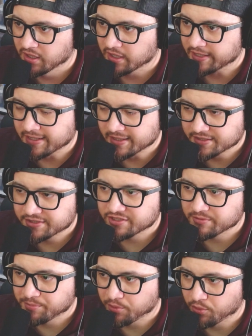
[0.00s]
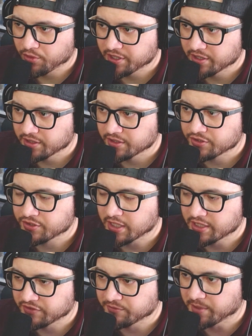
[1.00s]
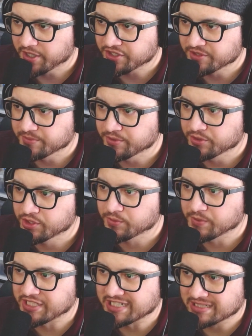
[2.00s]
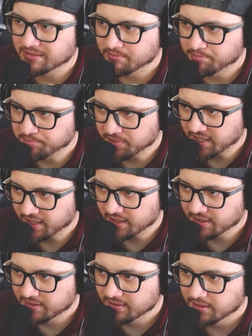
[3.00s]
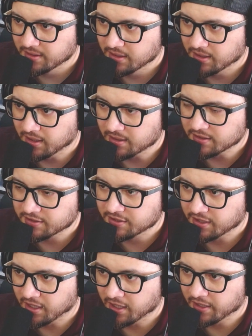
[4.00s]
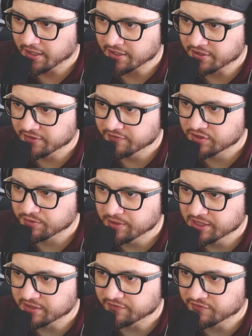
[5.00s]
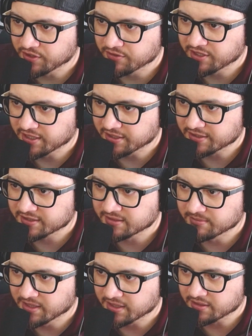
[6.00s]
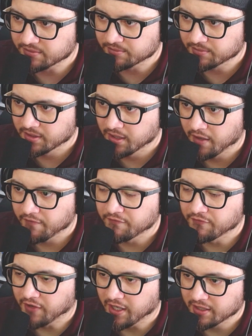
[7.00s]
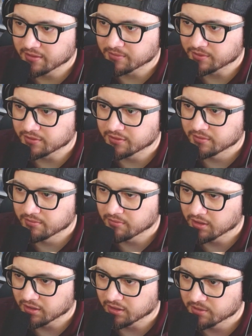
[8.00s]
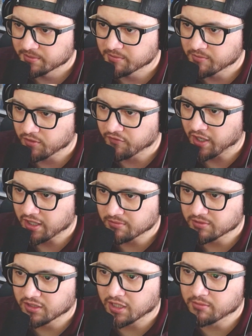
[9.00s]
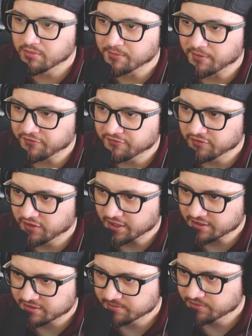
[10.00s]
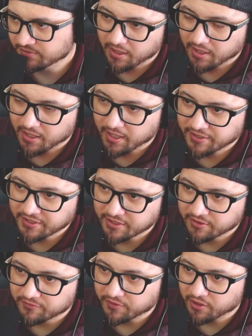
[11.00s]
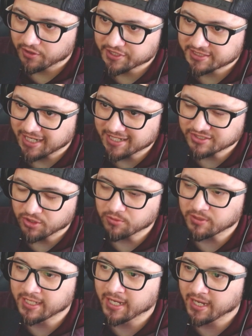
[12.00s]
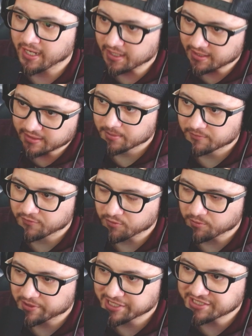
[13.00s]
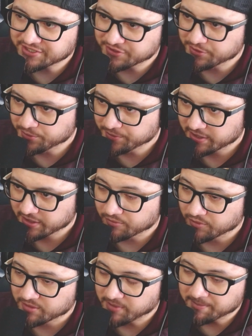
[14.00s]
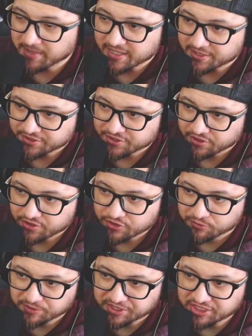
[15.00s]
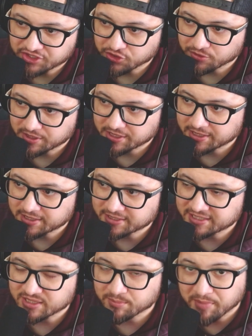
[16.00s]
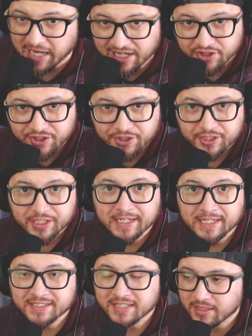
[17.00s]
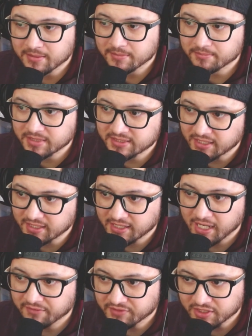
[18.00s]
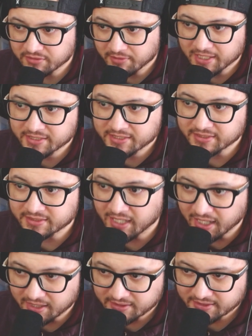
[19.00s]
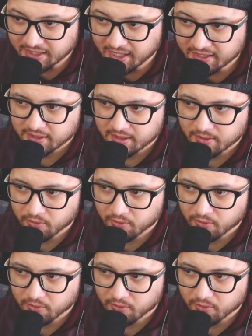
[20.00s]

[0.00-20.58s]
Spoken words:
He is supporting transformation boost, which isn't bad. They could have tweaked a few things to make him viable, a little bit more viable, a little bit more flexible. I think overall this guy's okay for what he's doing. One of my main concerns with this unit is he's a banner unit. He's not gonna have the greatest attack stats.